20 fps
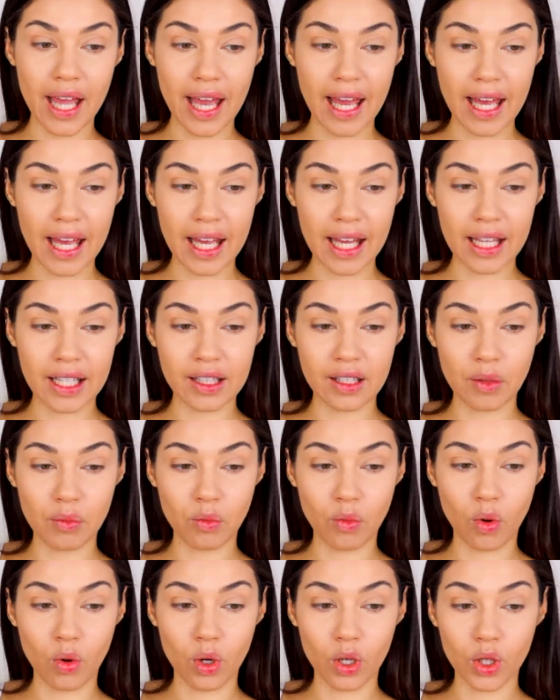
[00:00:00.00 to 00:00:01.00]
and the
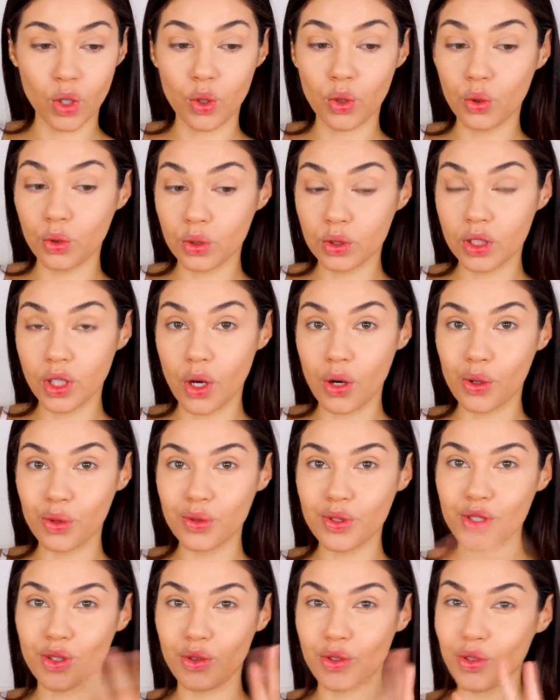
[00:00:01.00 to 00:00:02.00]
more cool
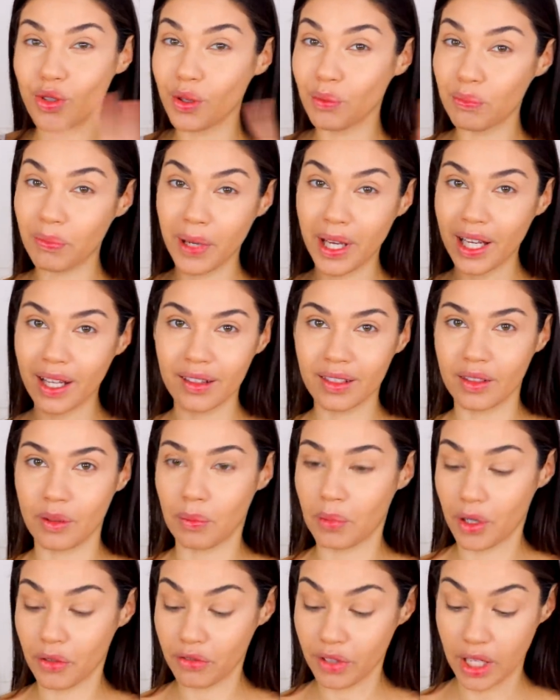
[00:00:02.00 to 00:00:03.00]
tones so you can pick the
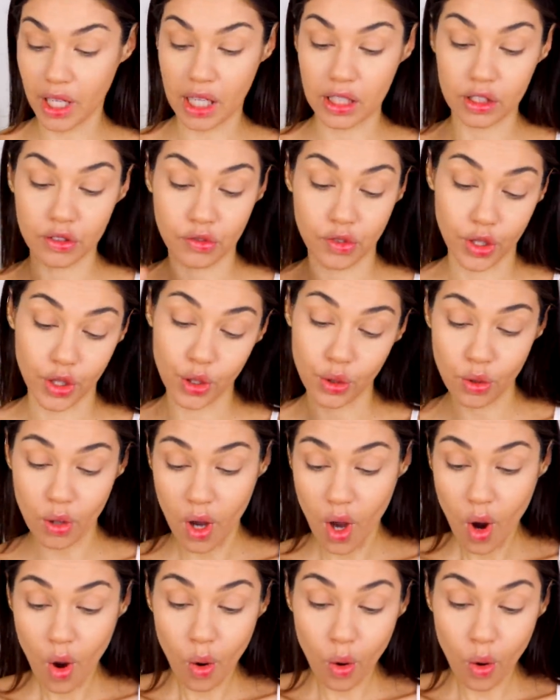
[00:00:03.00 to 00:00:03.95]
perfect color for you